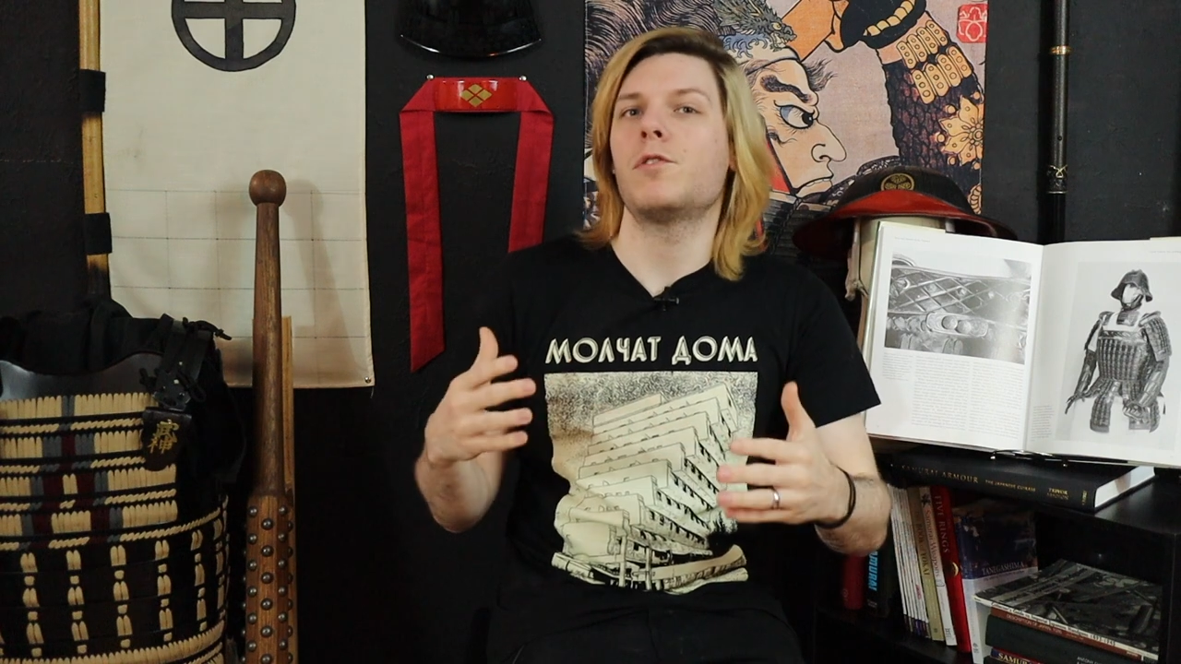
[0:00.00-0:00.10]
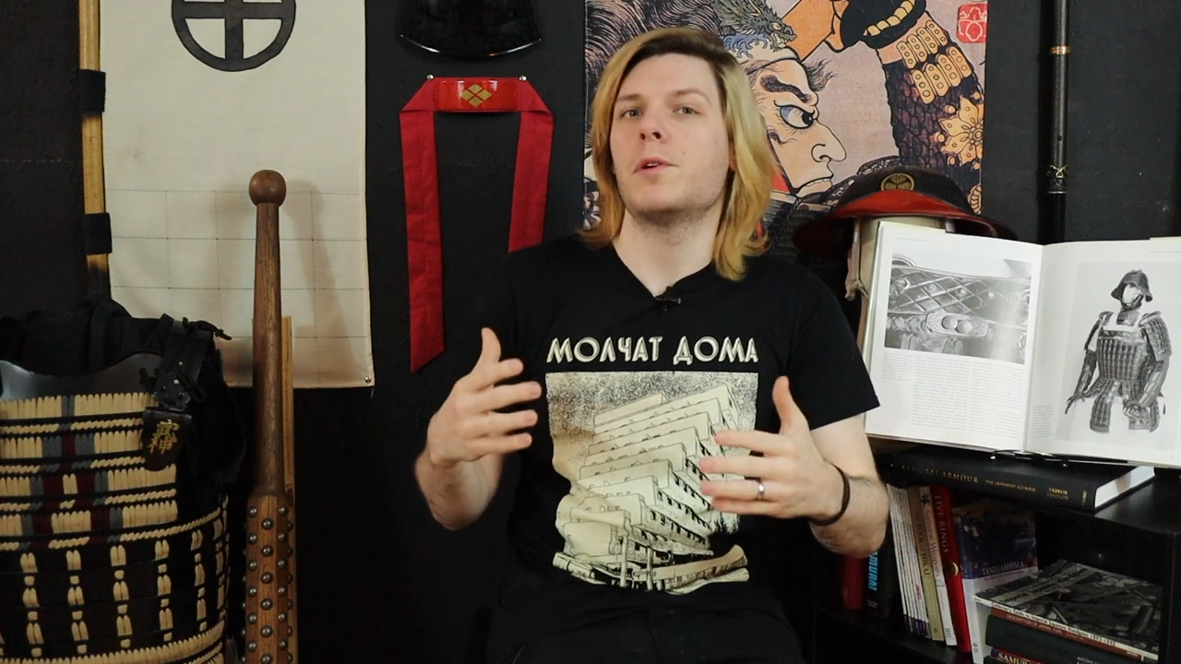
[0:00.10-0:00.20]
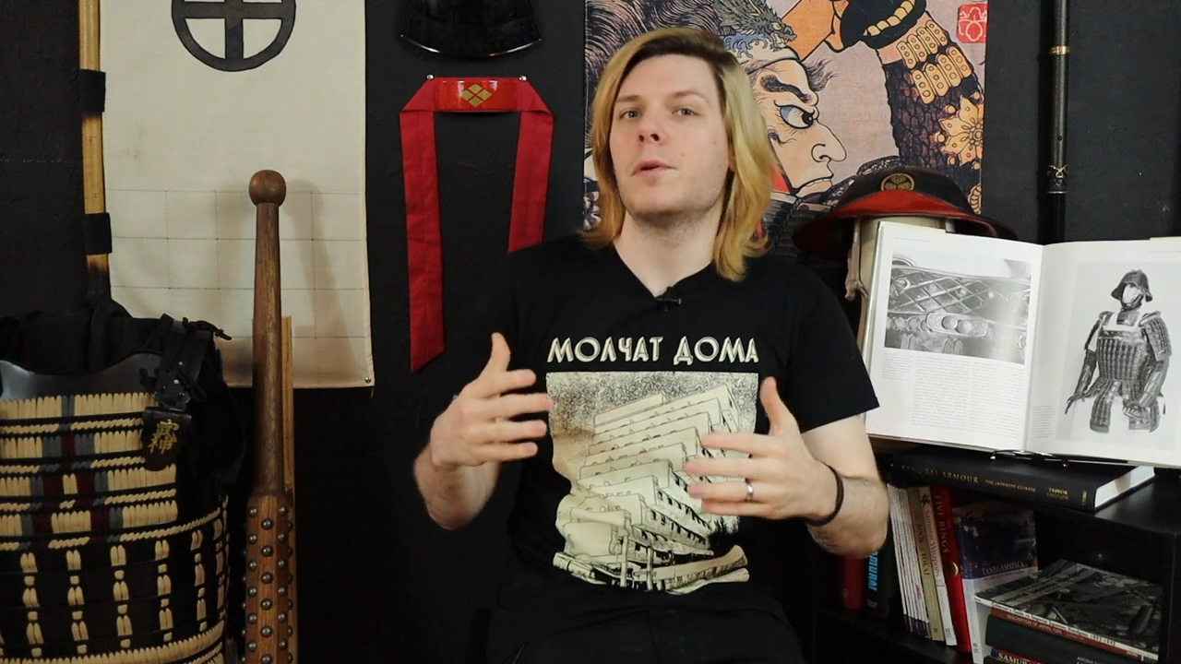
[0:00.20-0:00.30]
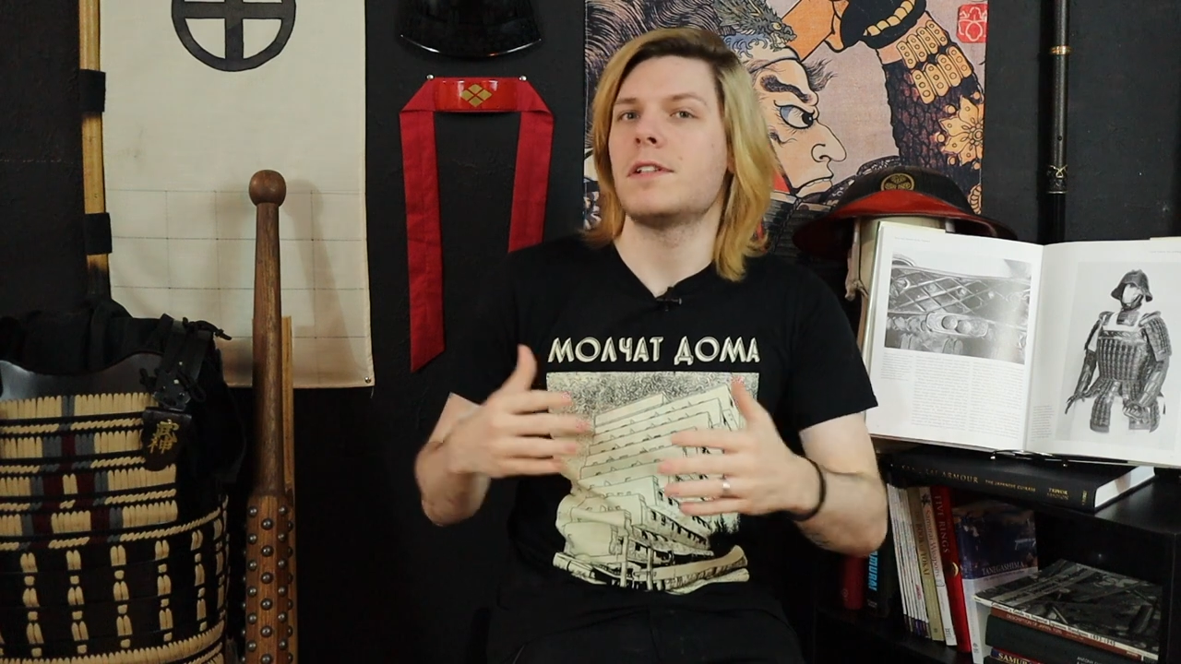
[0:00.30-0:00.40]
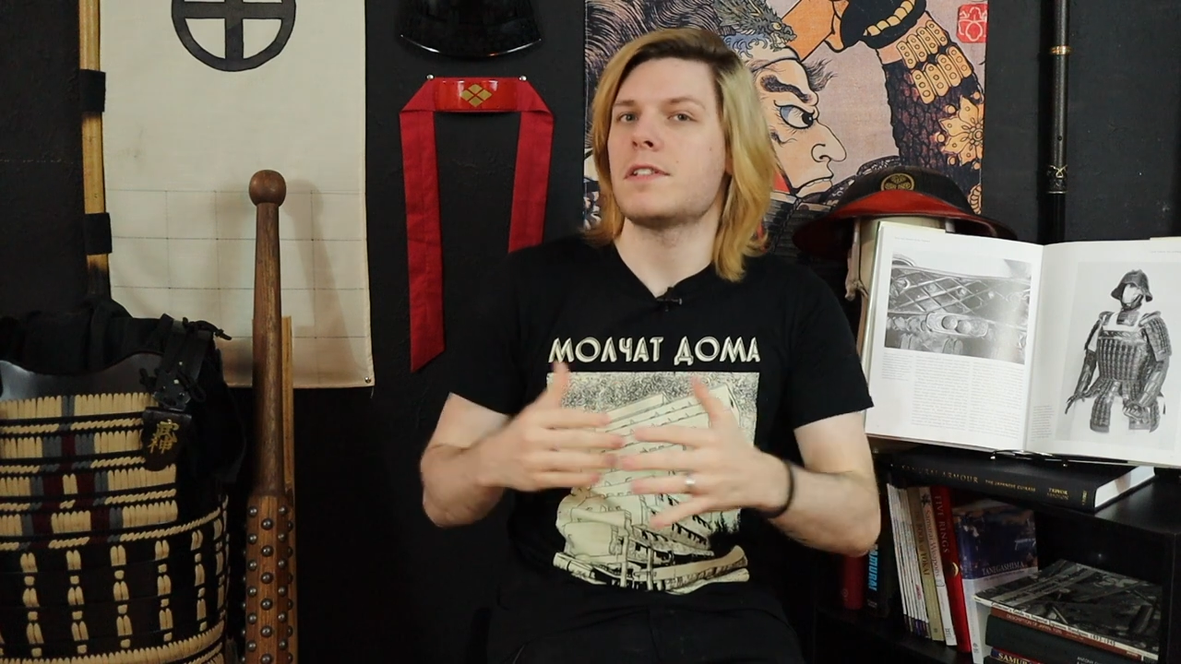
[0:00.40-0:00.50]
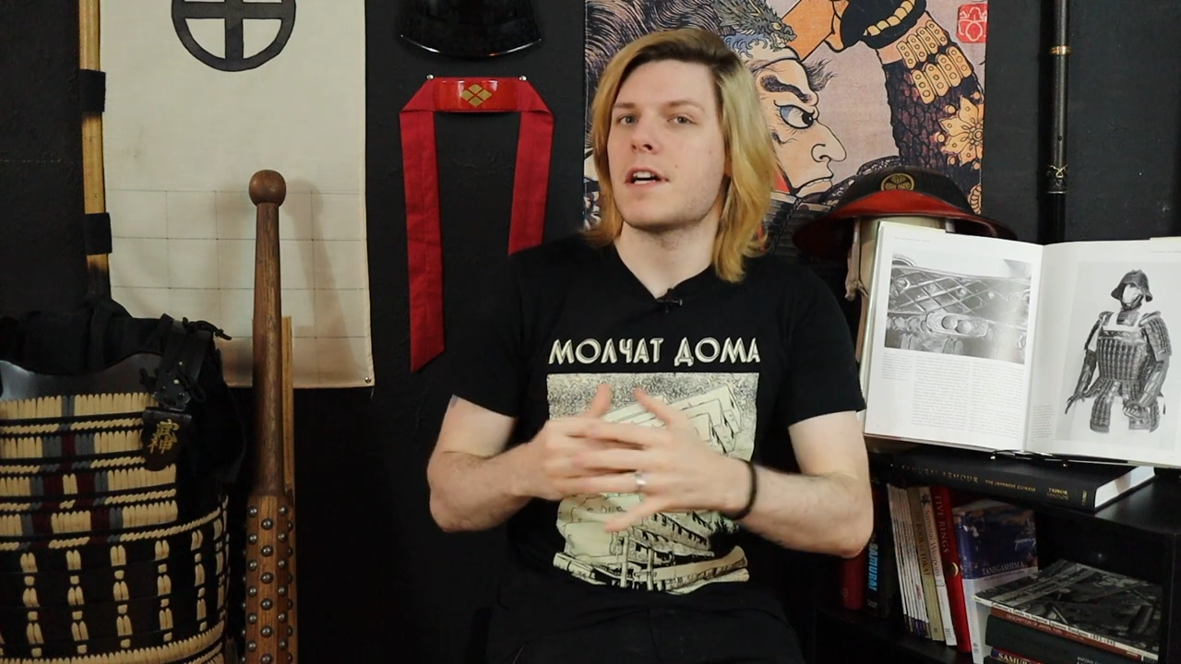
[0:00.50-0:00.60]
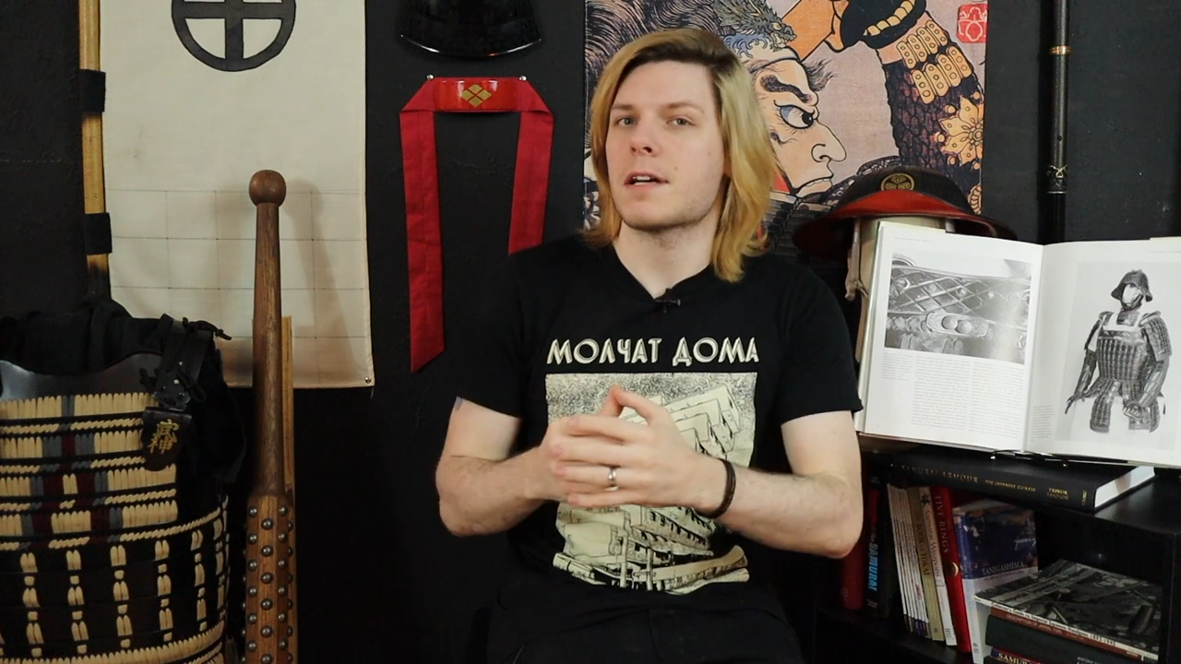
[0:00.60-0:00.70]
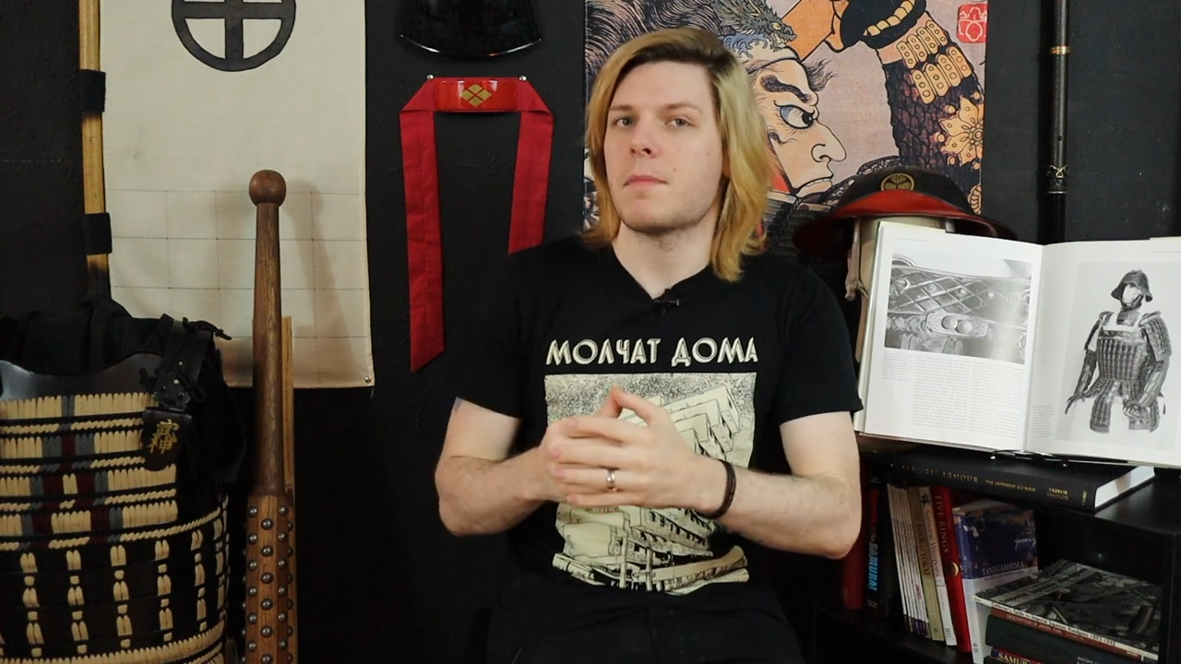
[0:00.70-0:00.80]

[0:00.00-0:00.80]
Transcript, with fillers: through and talk